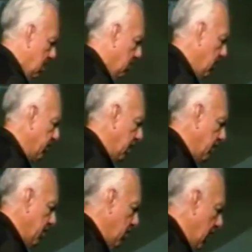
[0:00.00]
You've never
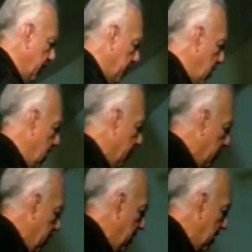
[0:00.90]
given your life to him. Or
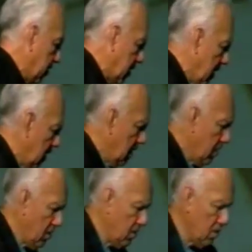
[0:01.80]
maybe it's,
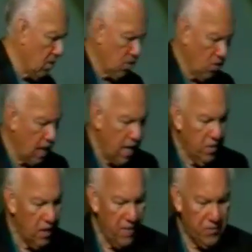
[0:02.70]
you know, you gave
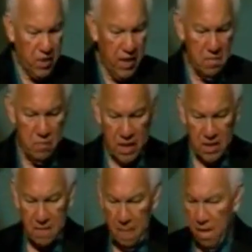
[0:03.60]
your life to him, but
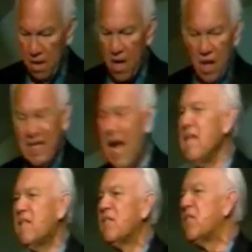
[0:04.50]
all
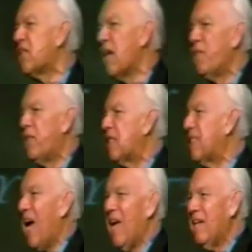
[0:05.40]
kinds of stuff has
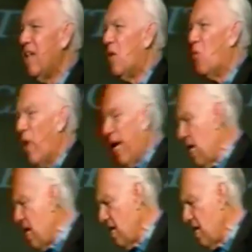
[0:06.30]
gotten in the way.